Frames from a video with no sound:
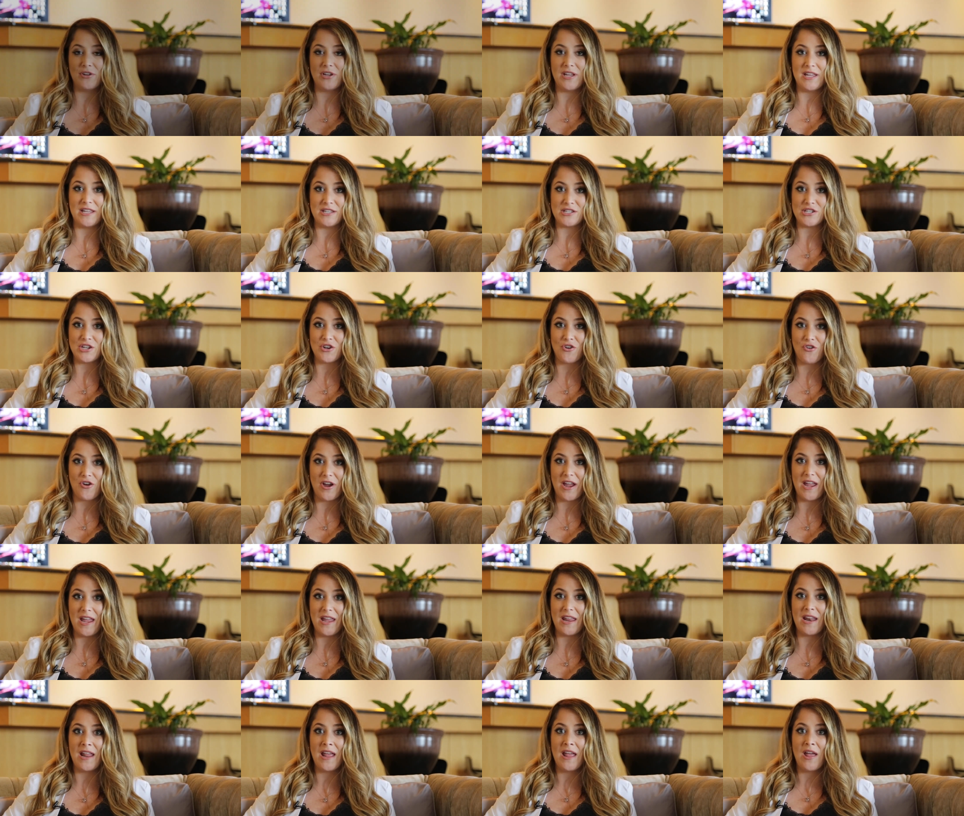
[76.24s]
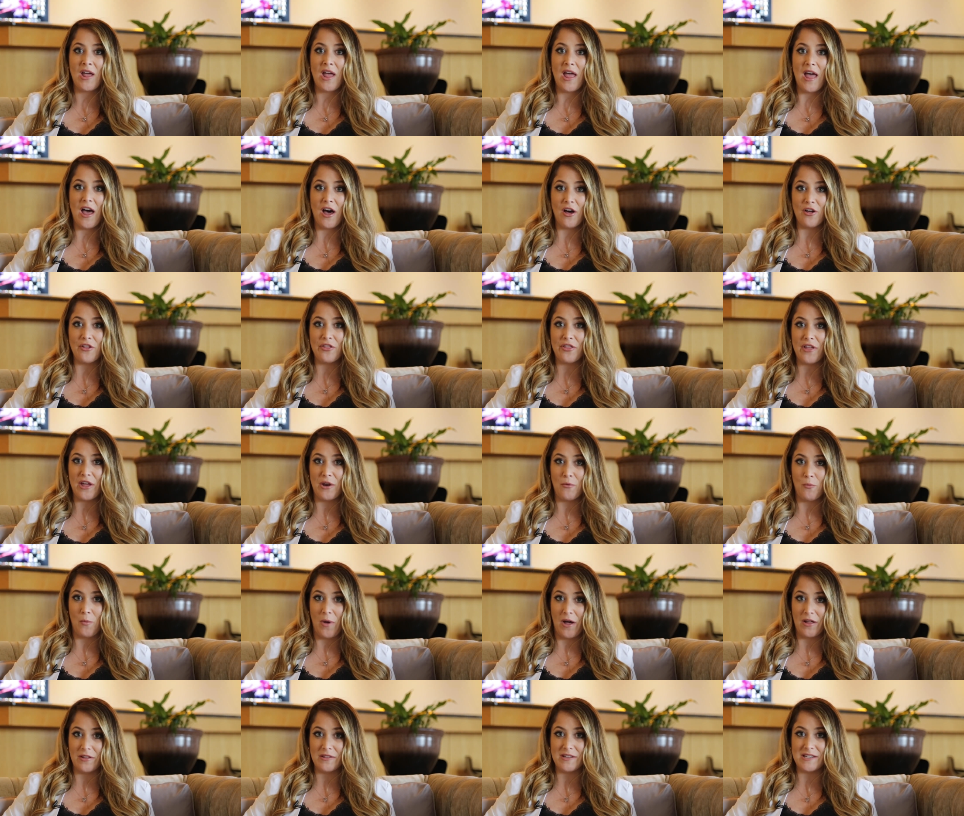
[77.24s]
how to integrate health and
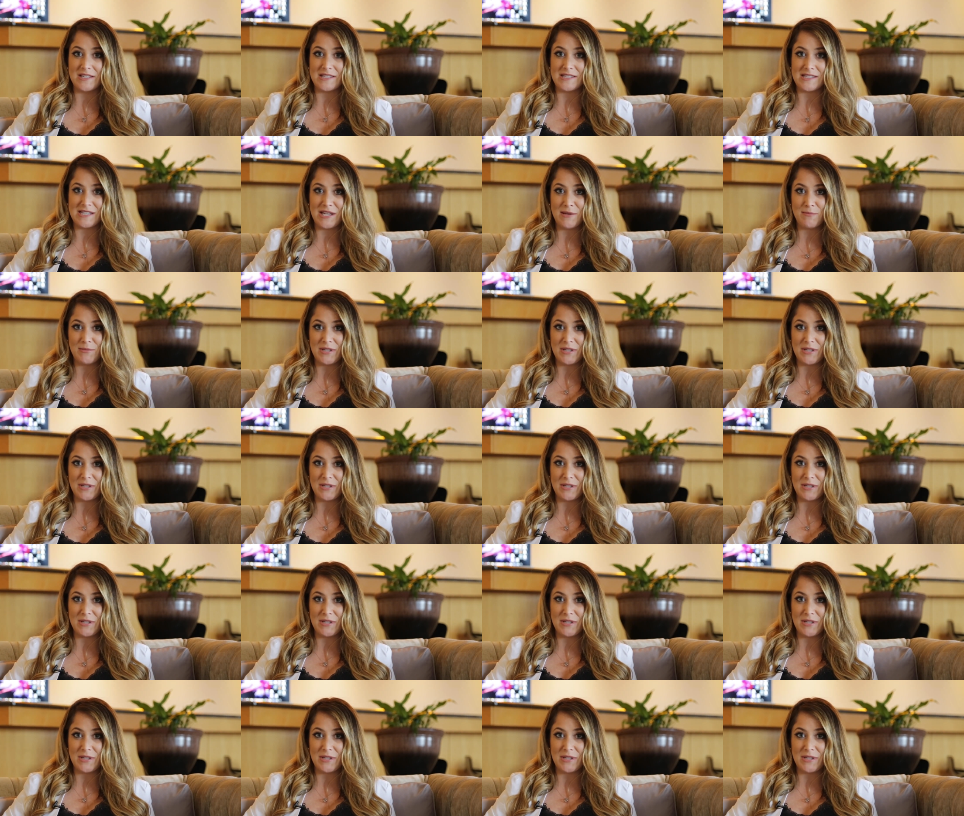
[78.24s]
wellness